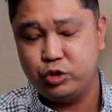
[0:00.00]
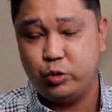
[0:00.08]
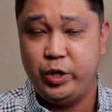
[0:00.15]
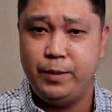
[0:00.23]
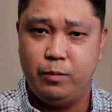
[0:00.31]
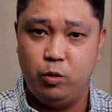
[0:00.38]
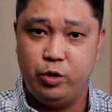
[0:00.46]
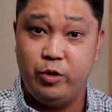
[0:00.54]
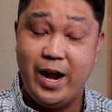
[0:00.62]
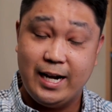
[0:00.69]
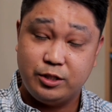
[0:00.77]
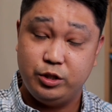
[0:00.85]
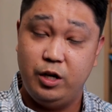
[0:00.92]
screen, but when you're
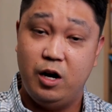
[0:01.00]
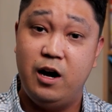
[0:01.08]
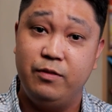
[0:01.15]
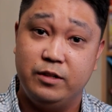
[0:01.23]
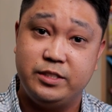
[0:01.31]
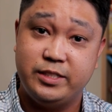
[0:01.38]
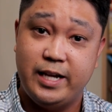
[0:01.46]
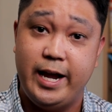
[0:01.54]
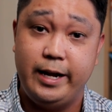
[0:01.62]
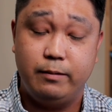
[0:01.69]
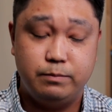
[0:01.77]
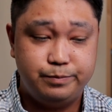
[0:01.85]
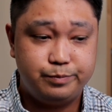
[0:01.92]
actually on the
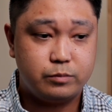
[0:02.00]
site